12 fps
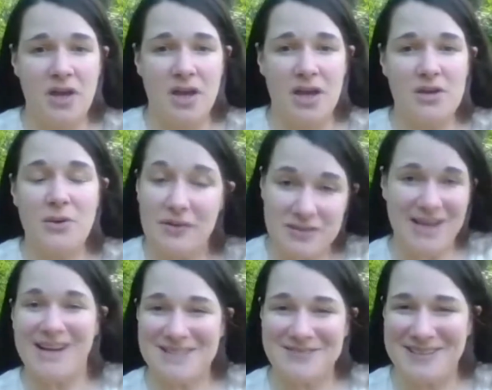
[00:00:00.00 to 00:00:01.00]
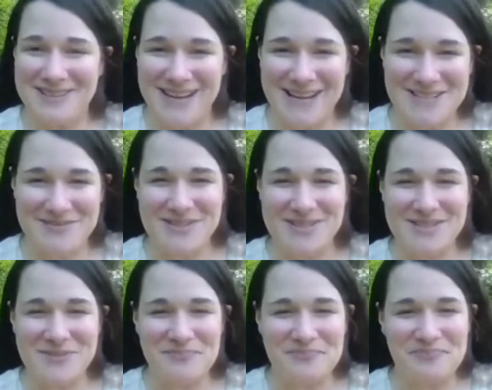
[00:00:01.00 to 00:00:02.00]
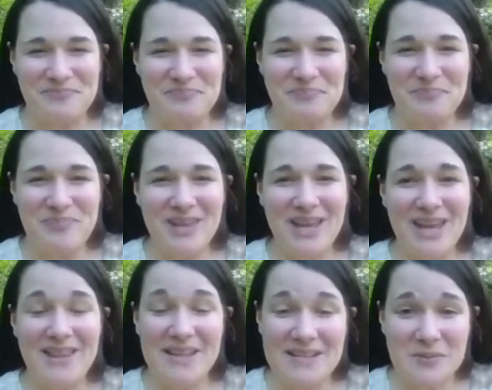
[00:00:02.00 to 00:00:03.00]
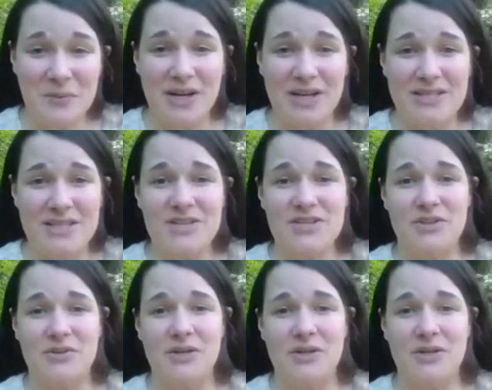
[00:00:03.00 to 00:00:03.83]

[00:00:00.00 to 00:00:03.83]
And you have to activate the activist. And that's what I teach you.